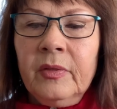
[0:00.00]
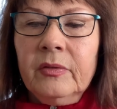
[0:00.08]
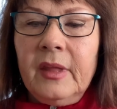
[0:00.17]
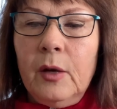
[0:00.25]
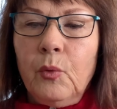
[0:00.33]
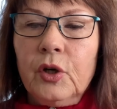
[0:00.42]

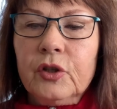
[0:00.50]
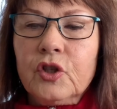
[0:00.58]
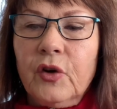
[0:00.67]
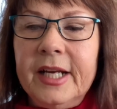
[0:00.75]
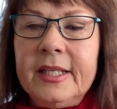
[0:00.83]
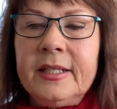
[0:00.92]
They were
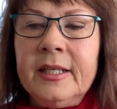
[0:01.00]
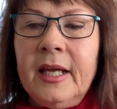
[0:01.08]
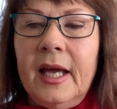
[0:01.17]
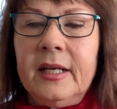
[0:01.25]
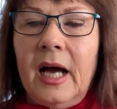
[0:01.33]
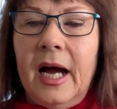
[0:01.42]
tracing
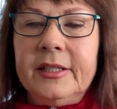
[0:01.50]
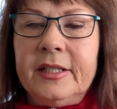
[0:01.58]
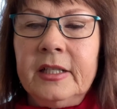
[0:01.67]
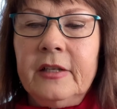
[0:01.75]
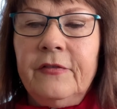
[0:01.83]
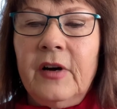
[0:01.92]
and
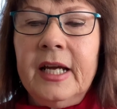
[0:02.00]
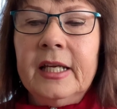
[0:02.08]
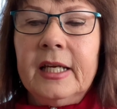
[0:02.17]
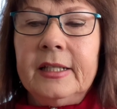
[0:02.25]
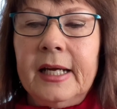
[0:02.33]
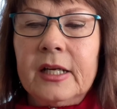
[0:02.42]
identifying
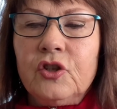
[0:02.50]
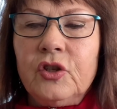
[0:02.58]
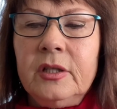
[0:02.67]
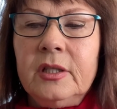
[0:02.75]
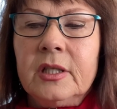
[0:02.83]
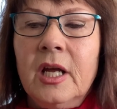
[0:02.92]

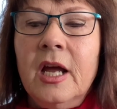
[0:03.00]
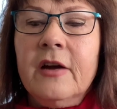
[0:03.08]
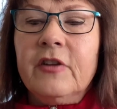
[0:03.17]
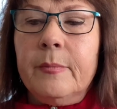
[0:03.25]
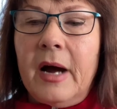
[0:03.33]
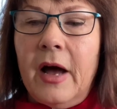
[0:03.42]
connections
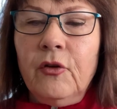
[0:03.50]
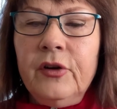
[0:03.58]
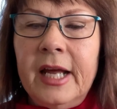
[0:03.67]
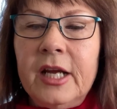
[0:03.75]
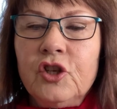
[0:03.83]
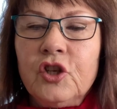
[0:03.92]
from other
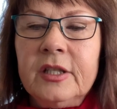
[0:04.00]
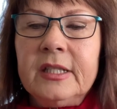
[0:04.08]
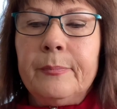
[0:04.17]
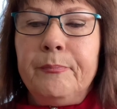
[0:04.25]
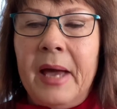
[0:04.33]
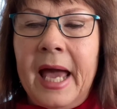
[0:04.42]
nations,
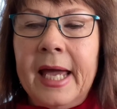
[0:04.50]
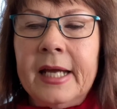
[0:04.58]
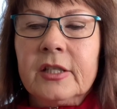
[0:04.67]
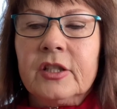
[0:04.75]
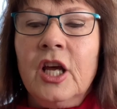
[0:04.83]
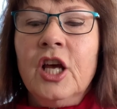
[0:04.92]

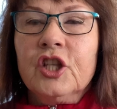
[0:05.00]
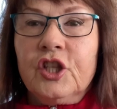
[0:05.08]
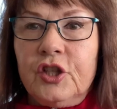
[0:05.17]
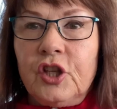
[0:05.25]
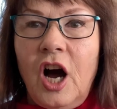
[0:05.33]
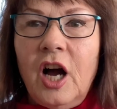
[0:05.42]
banks,
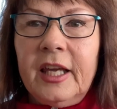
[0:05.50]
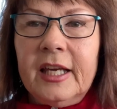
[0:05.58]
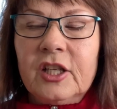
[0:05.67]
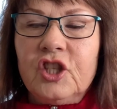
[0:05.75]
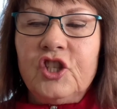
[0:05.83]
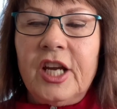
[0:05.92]
stock
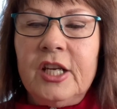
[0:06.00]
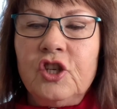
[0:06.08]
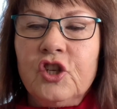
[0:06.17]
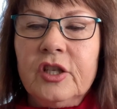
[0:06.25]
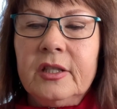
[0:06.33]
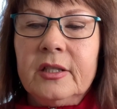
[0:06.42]

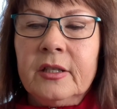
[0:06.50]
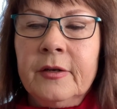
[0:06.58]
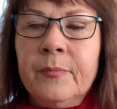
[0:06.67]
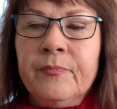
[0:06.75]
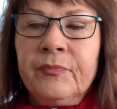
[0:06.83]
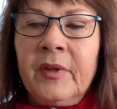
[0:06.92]
exchanges,
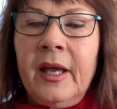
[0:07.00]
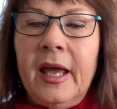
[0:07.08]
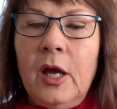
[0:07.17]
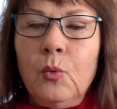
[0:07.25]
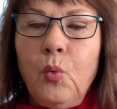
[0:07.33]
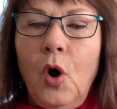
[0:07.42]

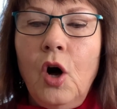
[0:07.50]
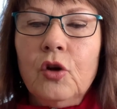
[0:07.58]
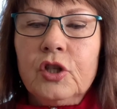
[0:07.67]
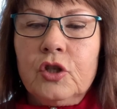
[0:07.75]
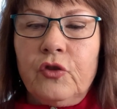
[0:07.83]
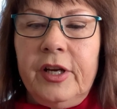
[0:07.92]
and Wall
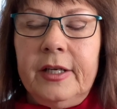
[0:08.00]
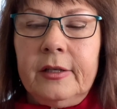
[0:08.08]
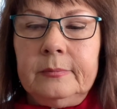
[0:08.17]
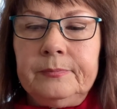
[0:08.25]
Street.